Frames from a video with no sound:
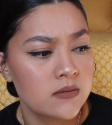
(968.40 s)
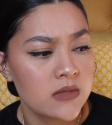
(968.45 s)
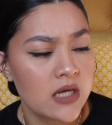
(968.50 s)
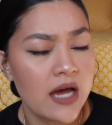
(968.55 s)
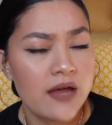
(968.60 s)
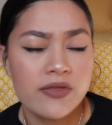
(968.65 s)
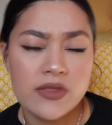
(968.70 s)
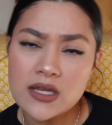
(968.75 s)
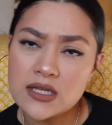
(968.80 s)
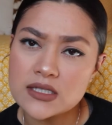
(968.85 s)

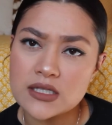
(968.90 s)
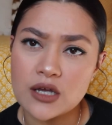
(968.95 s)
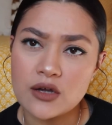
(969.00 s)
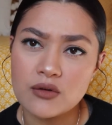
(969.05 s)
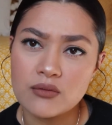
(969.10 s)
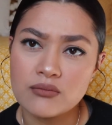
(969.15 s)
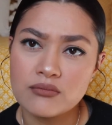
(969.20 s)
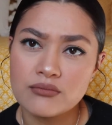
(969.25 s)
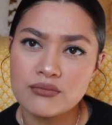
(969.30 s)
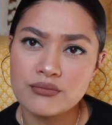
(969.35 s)
I think so.
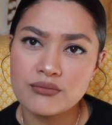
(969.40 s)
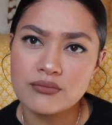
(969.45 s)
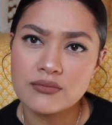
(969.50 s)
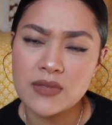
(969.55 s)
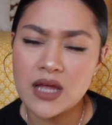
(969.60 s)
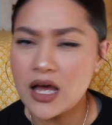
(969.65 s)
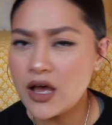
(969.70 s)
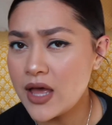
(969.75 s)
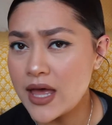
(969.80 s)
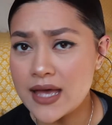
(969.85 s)

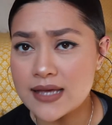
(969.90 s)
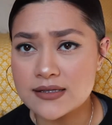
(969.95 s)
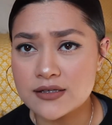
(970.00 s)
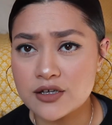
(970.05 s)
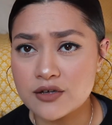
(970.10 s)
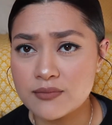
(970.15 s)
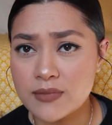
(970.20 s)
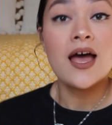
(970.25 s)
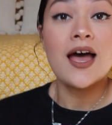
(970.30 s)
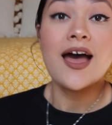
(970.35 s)
I'll ask
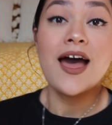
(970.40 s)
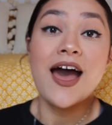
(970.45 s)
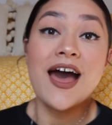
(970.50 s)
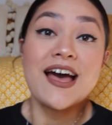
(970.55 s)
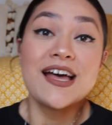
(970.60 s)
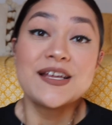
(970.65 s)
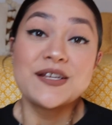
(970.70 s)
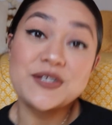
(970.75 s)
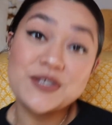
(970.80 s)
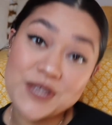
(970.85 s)
him.
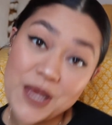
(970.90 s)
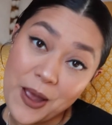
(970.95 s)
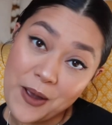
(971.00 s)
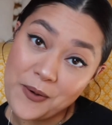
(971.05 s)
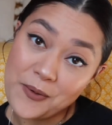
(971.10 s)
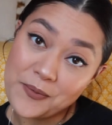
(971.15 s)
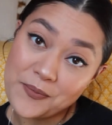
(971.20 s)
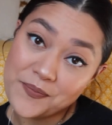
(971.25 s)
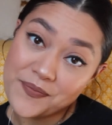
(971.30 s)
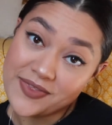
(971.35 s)

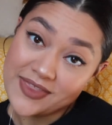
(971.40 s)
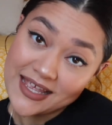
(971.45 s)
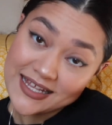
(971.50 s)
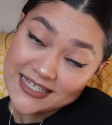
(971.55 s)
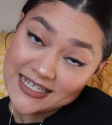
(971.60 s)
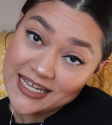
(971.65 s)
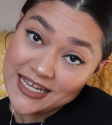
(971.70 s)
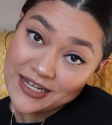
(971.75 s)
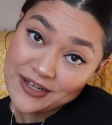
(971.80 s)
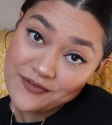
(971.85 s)
So
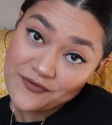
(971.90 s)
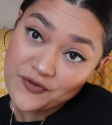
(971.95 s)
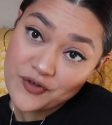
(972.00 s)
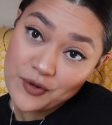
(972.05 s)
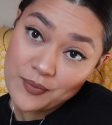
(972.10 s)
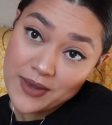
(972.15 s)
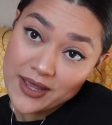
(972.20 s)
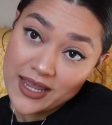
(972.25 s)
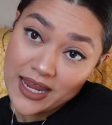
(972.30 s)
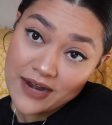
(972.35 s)
that's it for
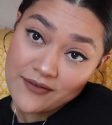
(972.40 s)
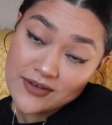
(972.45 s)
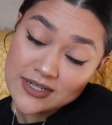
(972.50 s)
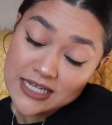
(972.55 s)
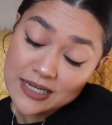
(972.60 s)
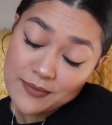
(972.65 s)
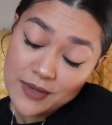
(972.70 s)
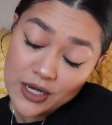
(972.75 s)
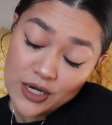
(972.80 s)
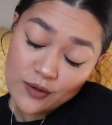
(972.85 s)
my
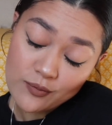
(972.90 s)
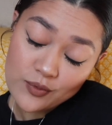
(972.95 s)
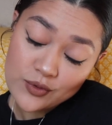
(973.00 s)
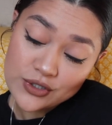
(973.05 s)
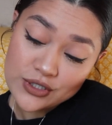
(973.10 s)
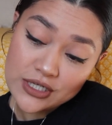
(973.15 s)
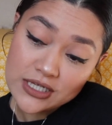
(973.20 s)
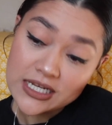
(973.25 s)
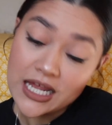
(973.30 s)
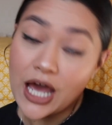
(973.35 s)
everyday makeup
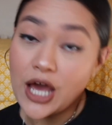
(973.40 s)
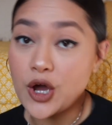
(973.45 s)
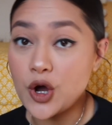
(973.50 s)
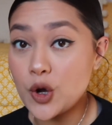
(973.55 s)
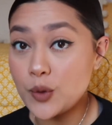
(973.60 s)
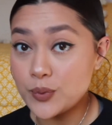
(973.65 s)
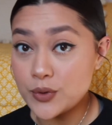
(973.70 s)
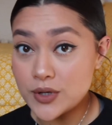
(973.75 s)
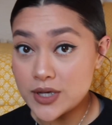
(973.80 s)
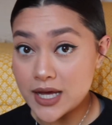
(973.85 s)
routine. I
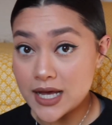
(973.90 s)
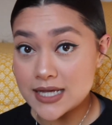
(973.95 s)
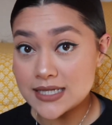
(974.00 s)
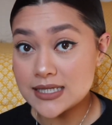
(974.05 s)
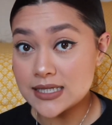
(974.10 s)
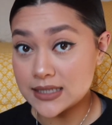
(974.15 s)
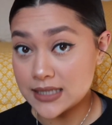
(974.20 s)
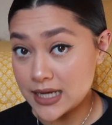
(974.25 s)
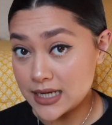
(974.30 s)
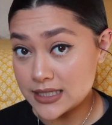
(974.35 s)
hope you guys
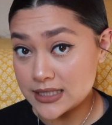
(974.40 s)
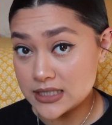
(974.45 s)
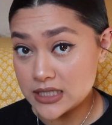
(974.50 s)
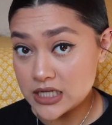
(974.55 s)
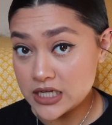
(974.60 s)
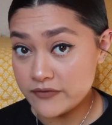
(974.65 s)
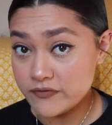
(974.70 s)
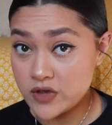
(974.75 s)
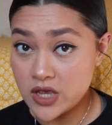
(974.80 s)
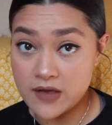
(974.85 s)
liked
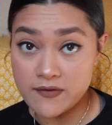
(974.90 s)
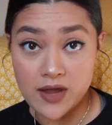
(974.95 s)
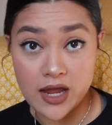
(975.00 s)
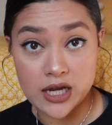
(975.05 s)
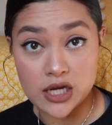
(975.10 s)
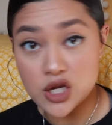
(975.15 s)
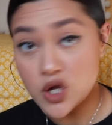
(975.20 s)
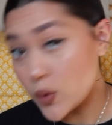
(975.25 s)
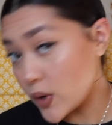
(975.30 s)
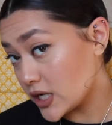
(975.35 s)
it. If you have
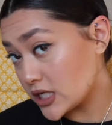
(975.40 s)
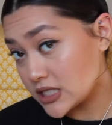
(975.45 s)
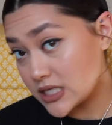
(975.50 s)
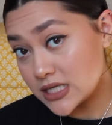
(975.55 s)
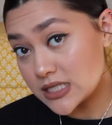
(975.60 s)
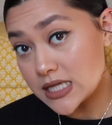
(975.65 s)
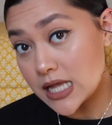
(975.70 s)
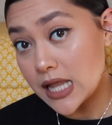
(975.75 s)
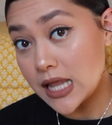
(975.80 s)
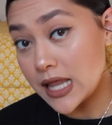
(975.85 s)
any
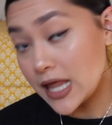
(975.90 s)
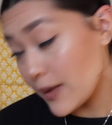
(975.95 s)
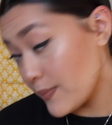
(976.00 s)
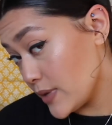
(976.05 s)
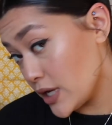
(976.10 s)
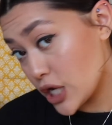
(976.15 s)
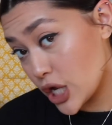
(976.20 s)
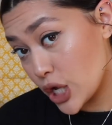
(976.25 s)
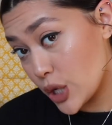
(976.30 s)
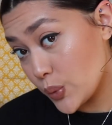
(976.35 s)
questions, let
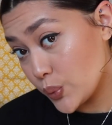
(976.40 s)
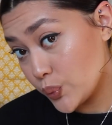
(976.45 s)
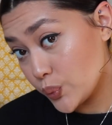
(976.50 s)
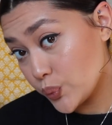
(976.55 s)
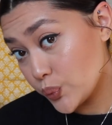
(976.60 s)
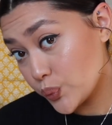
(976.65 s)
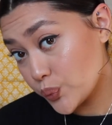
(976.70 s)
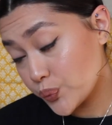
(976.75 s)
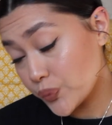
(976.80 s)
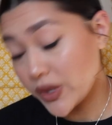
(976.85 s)
me know.
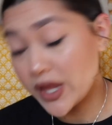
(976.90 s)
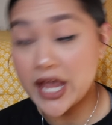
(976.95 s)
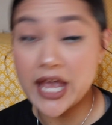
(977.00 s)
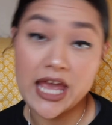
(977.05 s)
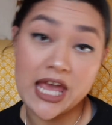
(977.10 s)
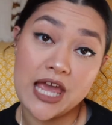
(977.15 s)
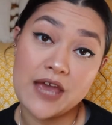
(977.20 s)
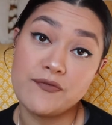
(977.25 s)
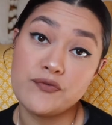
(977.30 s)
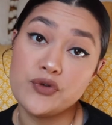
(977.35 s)

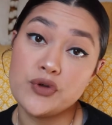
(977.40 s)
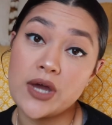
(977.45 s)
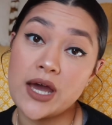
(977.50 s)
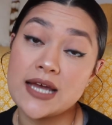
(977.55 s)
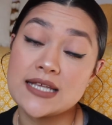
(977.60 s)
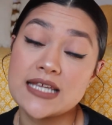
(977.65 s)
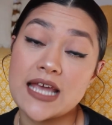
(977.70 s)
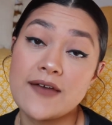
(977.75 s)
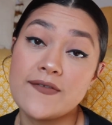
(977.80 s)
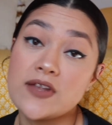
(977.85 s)
If you
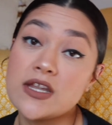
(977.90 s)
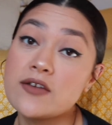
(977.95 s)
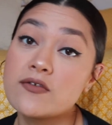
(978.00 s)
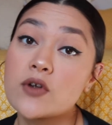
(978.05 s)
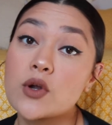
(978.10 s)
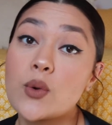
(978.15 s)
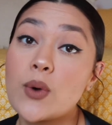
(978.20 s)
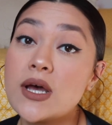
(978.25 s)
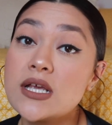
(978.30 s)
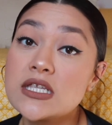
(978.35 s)
guys have any
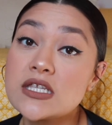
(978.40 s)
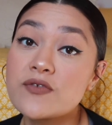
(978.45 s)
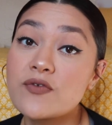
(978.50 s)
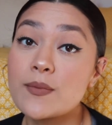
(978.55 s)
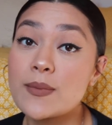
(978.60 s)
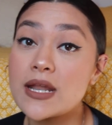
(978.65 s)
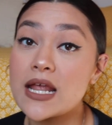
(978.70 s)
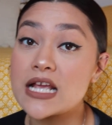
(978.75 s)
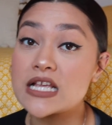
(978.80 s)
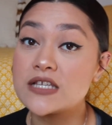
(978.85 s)
requests for
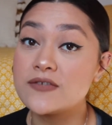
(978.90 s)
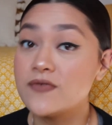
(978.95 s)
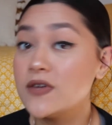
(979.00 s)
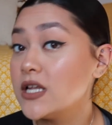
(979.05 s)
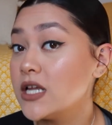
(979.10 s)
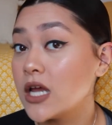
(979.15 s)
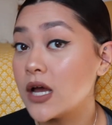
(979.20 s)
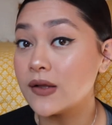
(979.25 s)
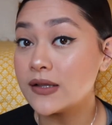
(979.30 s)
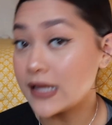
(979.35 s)
my next
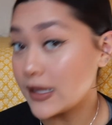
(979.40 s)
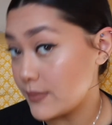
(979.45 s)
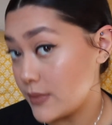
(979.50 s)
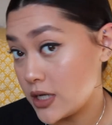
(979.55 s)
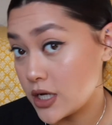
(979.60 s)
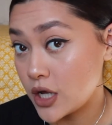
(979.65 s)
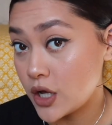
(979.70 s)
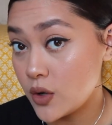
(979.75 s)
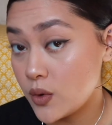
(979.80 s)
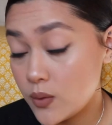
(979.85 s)
video, let me
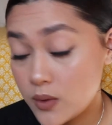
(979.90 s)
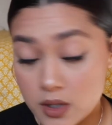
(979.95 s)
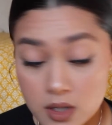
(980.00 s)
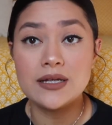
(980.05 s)
know.